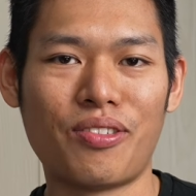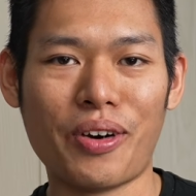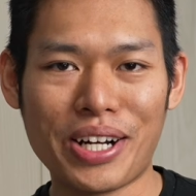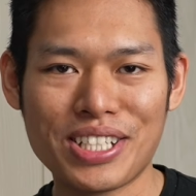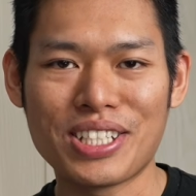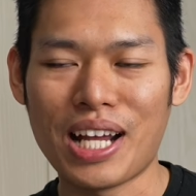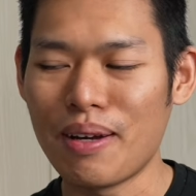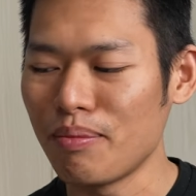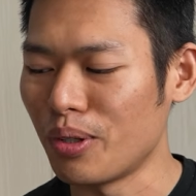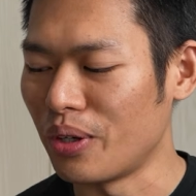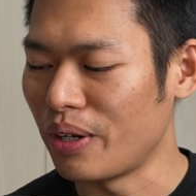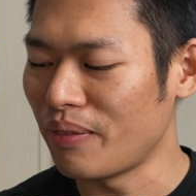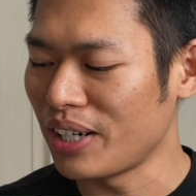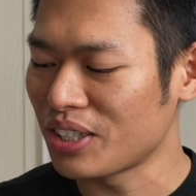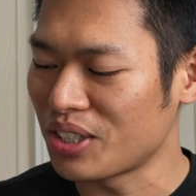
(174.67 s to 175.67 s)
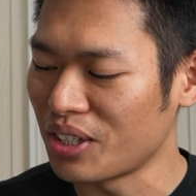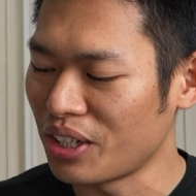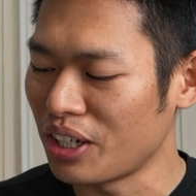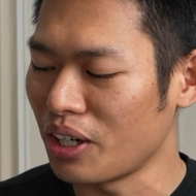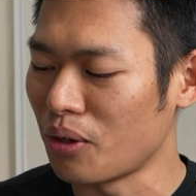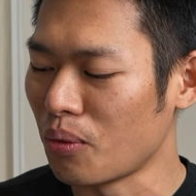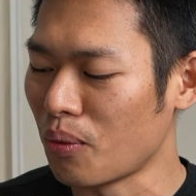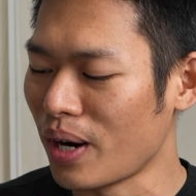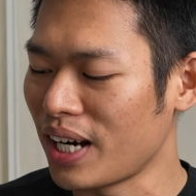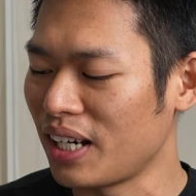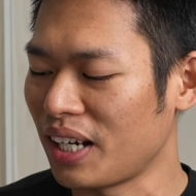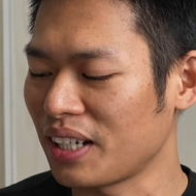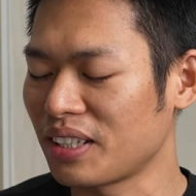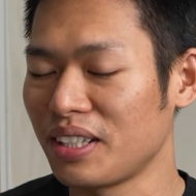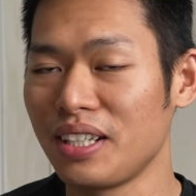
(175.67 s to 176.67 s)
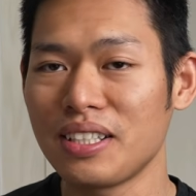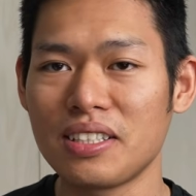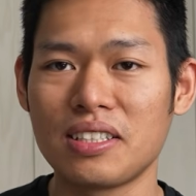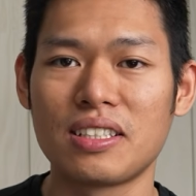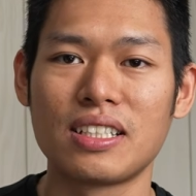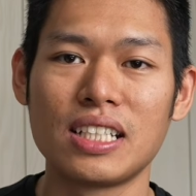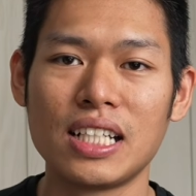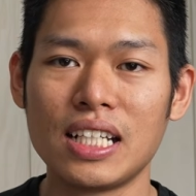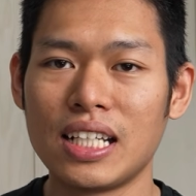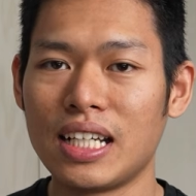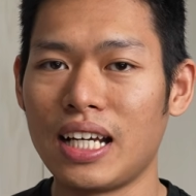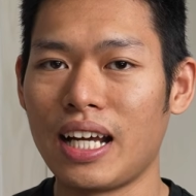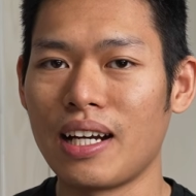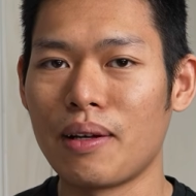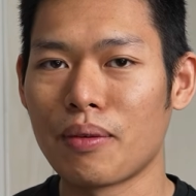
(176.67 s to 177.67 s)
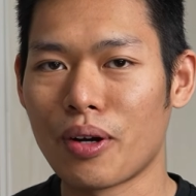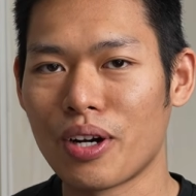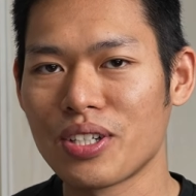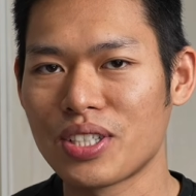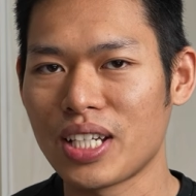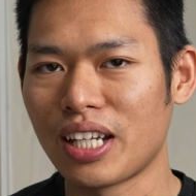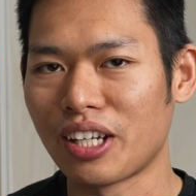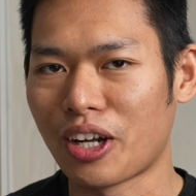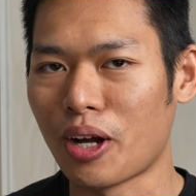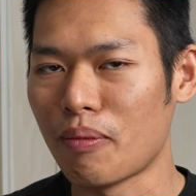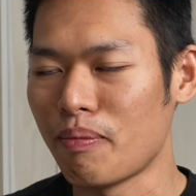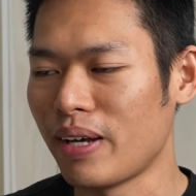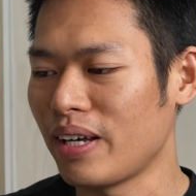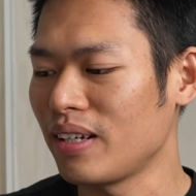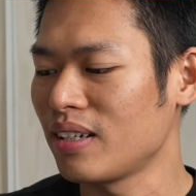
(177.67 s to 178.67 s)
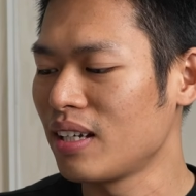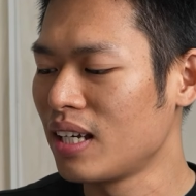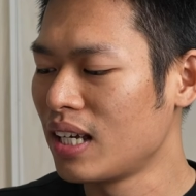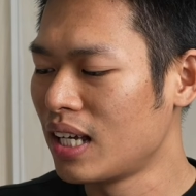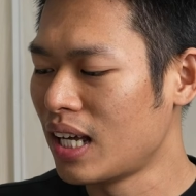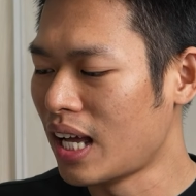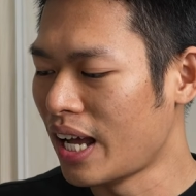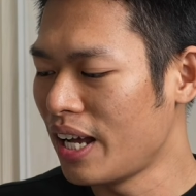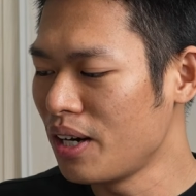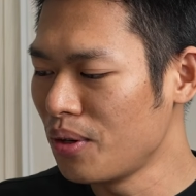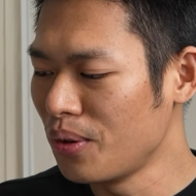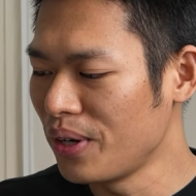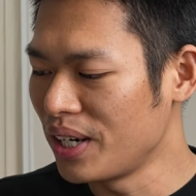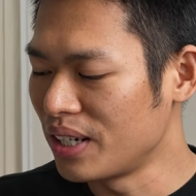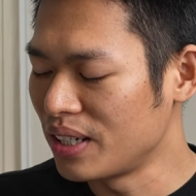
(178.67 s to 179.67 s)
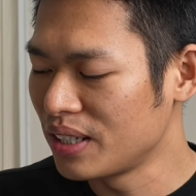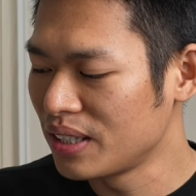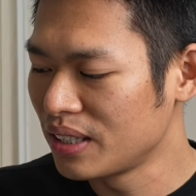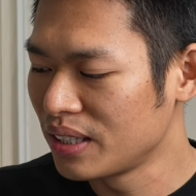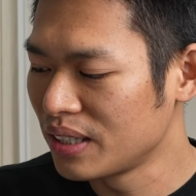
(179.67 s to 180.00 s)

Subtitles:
For example, if I turn it away like this, and I'm gonna say the command, "Hey LOOI,